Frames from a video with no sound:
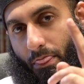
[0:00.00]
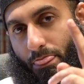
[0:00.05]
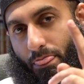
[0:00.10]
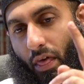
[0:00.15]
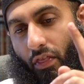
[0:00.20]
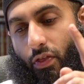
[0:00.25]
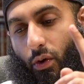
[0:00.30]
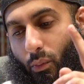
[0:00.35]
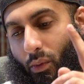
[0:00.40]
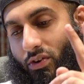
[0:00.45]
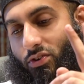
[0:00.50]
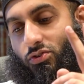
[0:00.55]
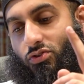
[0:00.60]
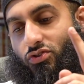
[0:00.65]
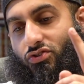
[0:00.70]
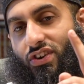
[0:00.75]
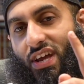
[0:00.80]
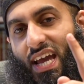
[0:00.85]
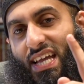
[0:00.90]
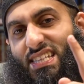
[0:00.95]
that the one who
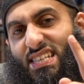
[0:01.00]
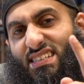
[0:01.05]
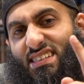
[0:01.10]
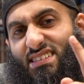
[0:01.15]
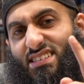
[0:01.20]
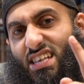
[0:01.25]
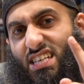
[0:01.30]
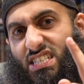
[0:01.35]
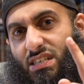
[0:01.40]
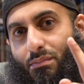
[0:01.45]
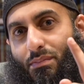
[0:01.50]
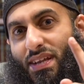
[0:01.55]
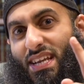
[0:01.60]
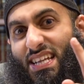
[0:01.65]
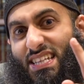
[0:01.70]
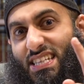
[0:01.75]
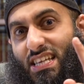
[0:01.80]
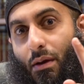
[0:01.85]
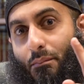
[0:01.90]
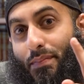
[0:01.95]
created this has
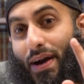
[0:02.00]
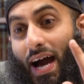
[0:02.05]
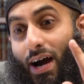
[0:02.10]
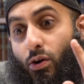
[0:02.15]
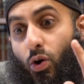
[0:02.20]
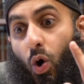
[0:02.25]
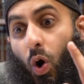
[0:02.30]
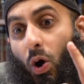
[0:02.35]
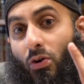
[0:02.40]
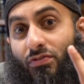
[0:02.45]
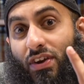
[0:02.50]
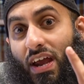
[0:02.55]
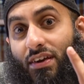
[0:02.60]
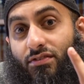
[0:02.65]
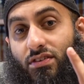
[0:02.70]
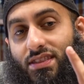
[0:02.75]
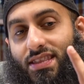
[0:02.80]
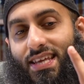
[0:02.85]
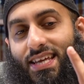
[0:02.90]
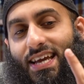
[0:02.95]
ability and power over
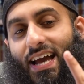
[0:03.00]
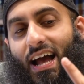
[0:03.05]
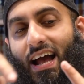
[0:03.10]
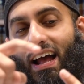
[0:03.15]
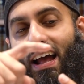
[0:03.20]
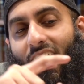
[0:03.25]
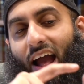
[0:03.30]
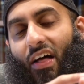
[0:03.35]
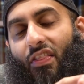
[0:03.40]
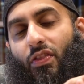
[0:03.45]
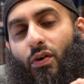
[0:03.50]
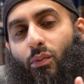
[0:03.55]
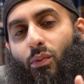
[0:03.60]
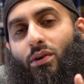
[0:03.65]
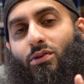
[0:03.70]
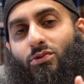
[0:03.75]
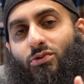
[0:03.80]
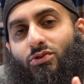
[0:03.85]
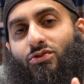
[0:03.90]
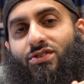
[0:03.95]
everything, and the
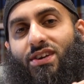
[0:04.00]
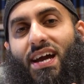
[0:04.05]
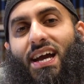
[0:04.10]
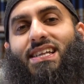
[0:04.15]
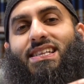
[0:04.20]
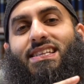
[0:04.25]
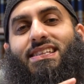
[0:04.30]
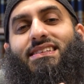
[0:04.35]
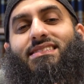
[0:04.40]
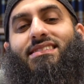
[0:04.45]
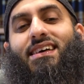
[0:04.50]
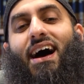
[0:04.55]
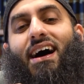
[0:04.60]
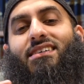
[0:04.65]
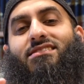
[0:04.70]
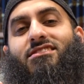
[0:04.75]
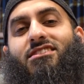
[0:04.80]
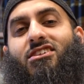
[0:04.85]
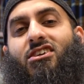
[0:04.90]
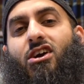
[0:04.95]
one who created this
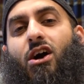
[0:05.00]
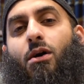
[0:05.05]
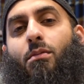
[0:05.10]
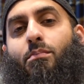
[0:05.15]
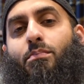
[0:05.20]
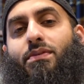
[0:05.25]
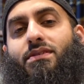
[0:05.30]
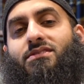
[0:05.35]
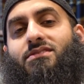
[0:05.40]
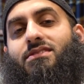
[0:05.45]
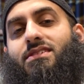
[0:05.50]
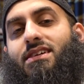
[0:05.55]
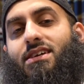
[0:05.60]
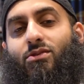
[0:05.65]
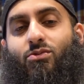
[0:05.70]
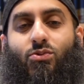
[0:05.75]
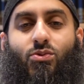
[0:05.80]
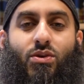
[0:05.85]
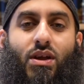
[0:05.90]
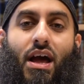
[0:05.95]
has encompassed it
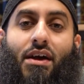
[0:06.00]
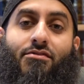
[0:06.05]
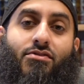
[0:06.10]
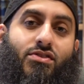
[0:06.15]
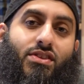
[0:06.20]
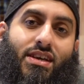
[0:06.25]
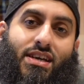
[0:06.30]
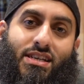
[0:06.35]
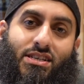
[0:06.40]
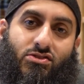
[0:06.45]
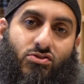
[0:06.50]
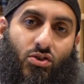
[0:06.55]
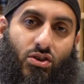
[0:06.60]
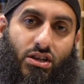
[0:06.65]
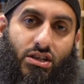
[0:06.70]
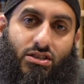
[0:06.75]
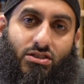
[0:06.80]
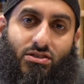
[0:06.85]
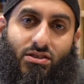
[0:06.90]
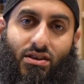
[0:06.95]
or everything in his
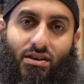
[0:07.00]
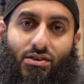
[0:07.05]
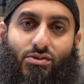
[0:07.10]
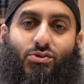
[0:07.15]
knowledge.